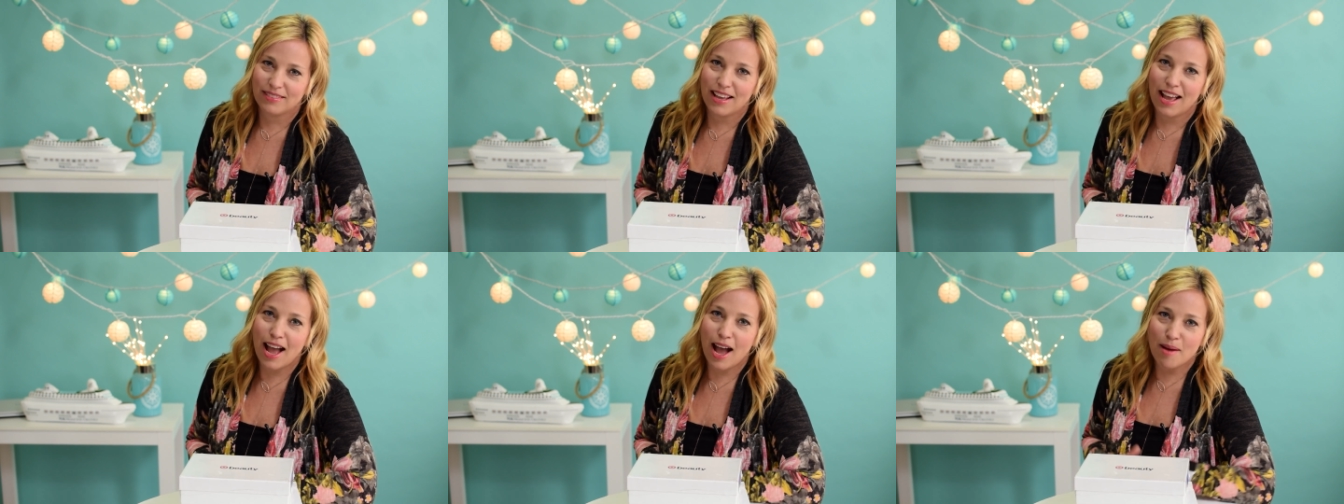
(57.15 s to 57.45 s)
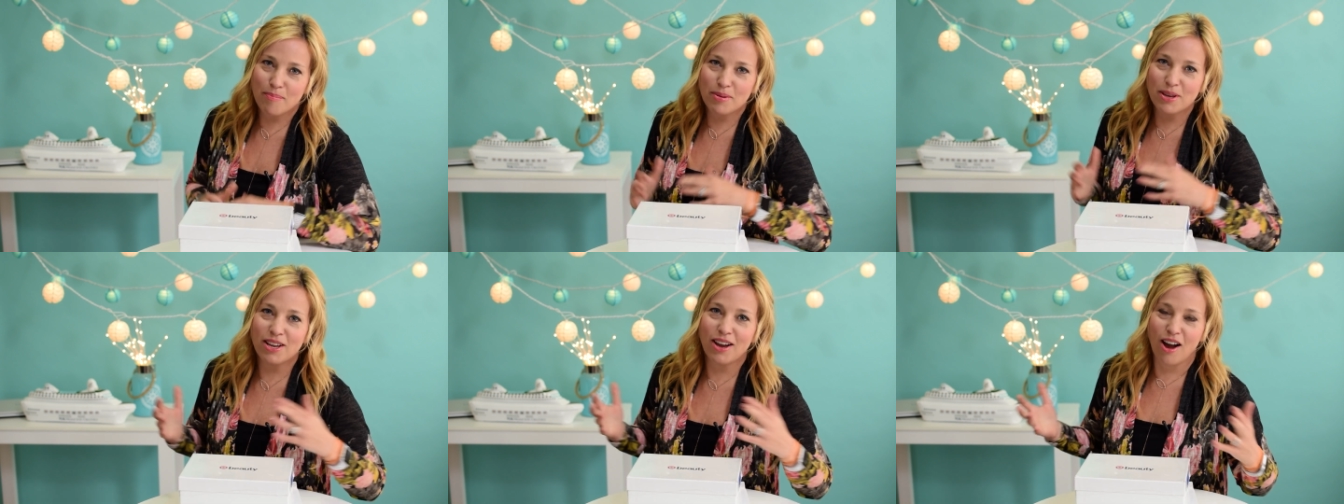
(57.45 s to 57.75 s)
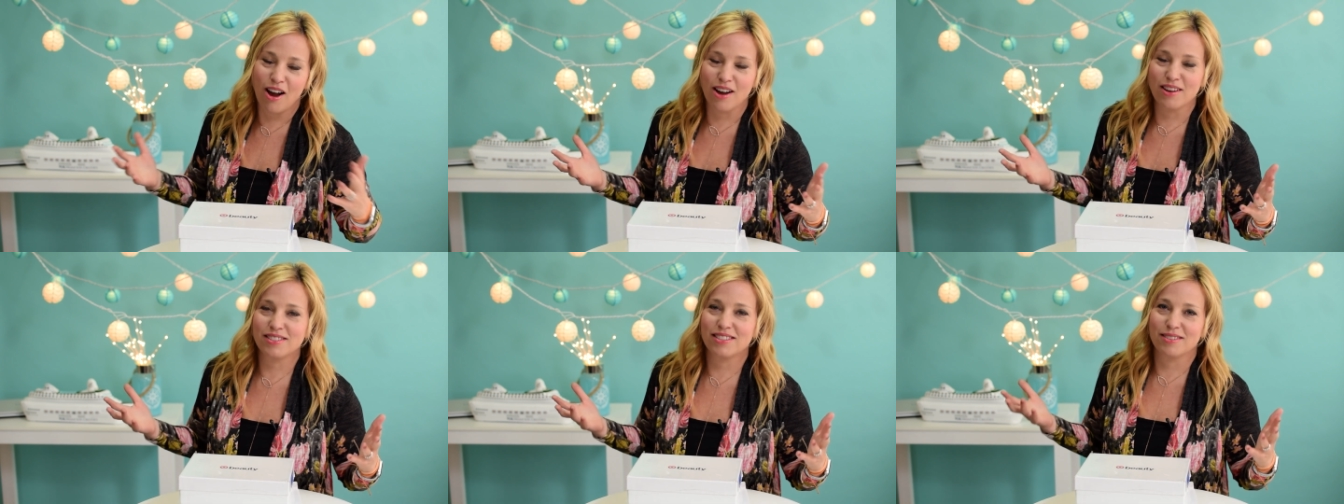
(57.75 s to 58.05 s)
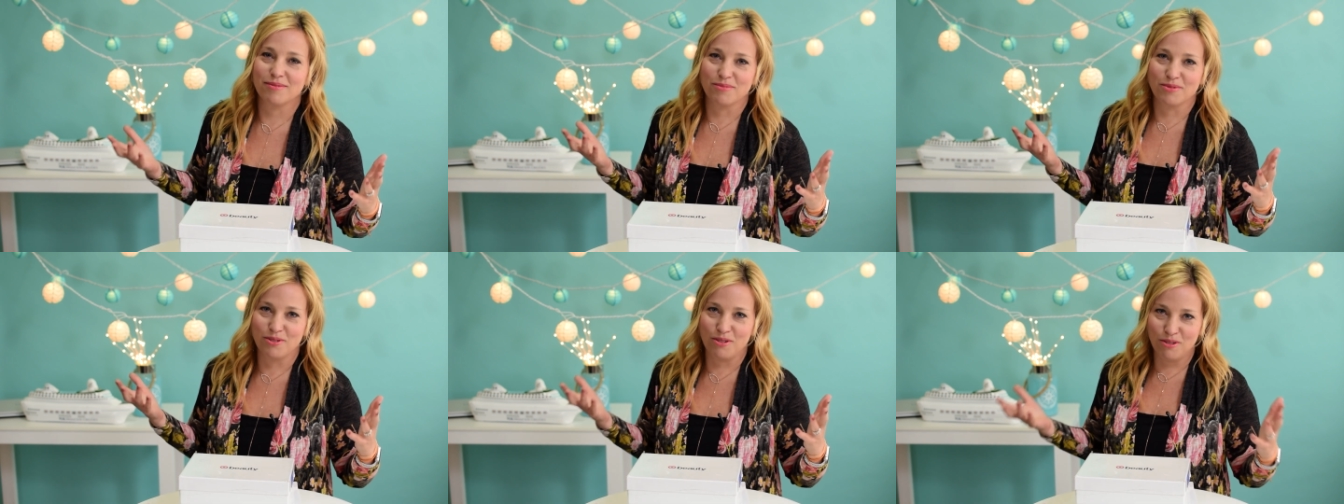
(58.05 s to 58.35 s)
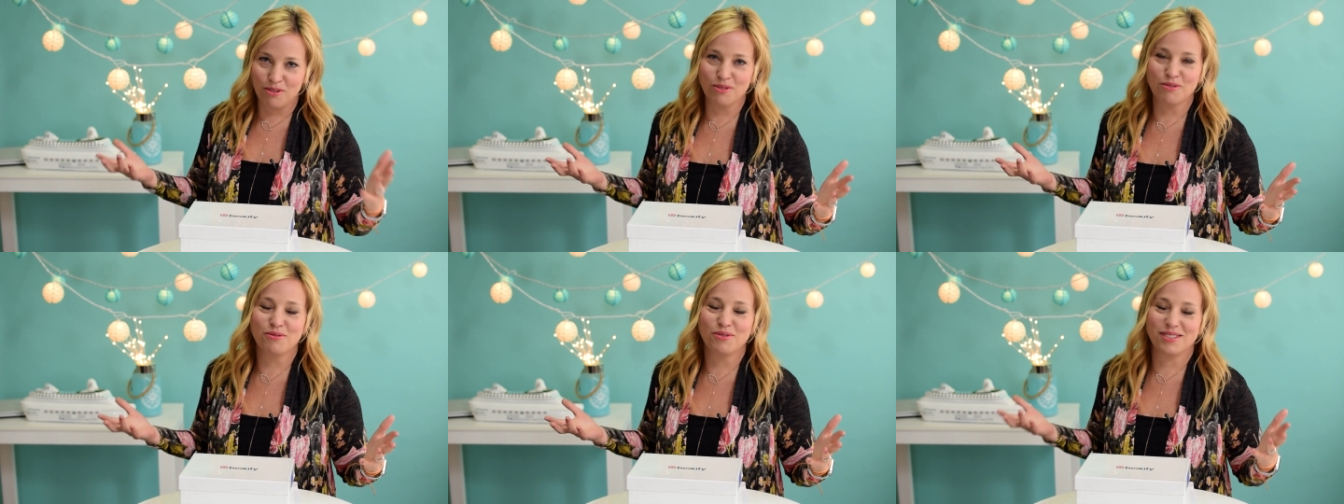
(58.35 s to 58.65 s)
happy awesome
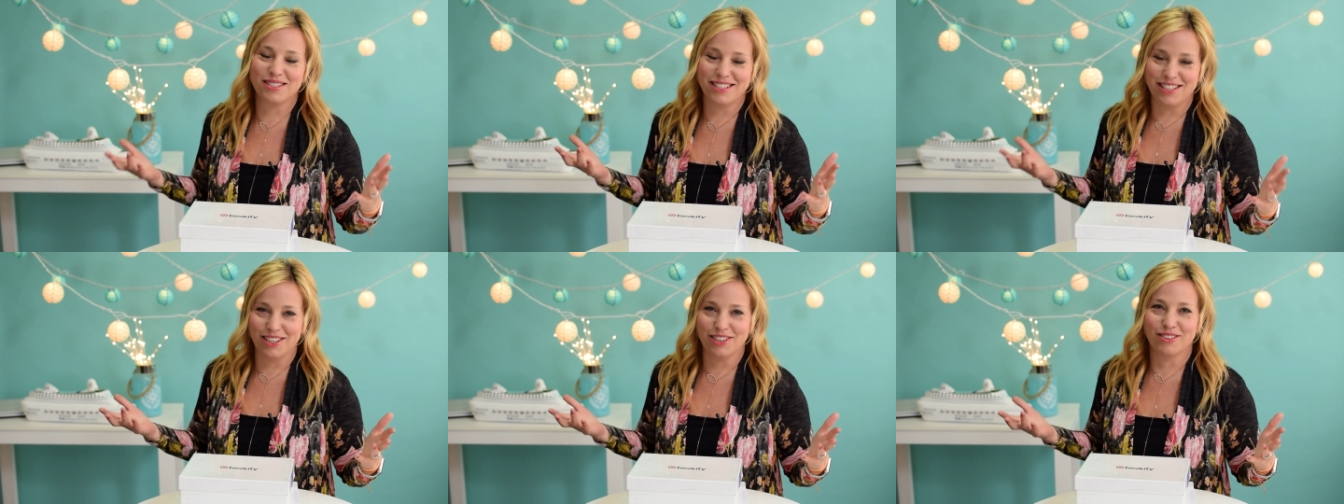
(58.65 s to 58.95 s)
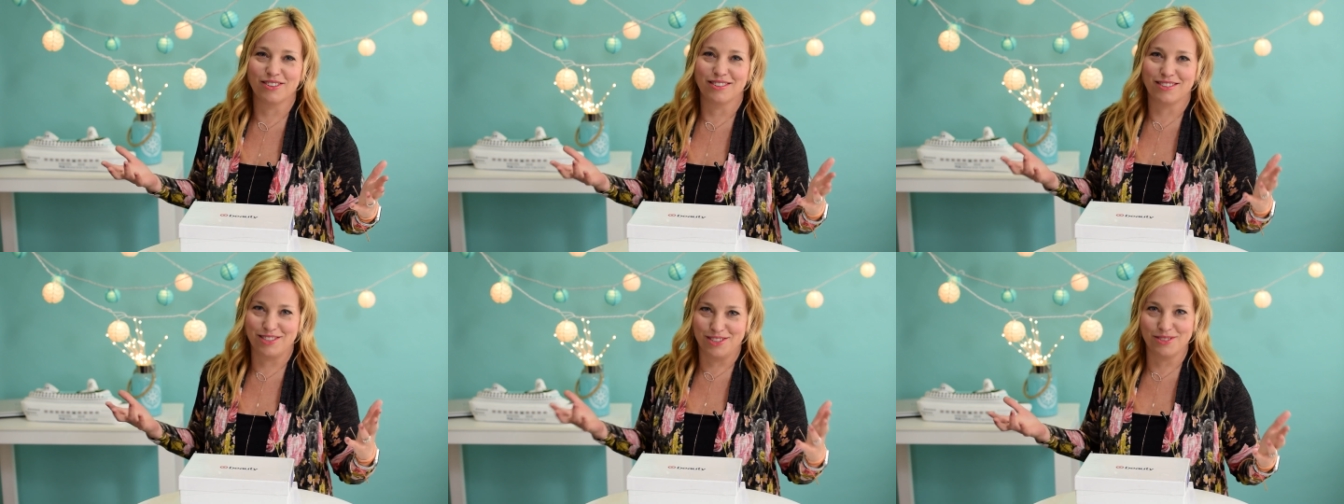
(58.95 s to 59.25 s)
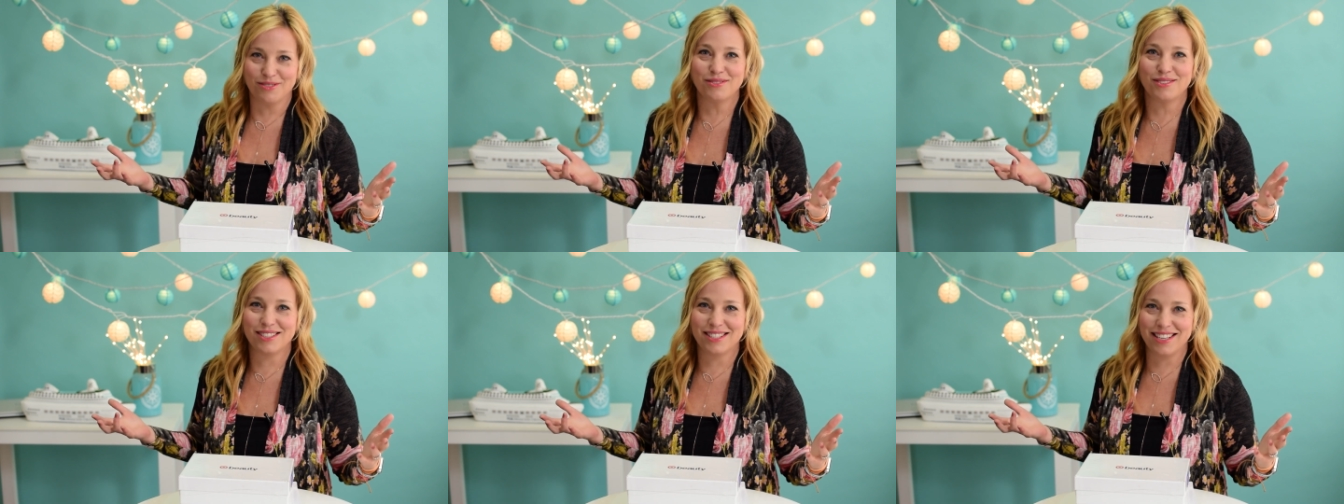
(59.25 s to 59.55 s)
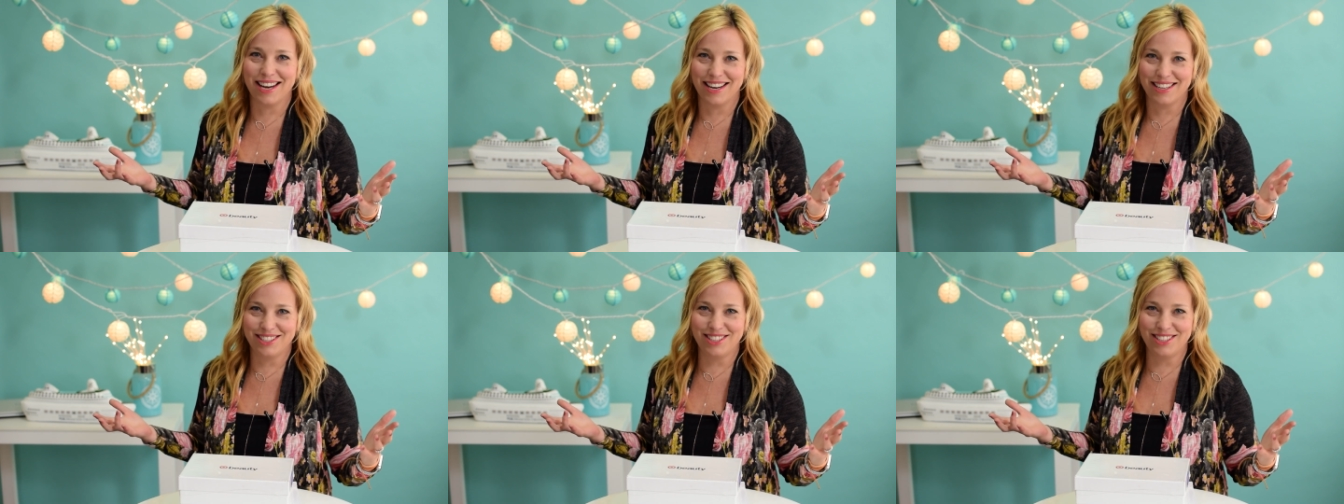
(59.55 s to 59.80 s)
cruise gear dudes day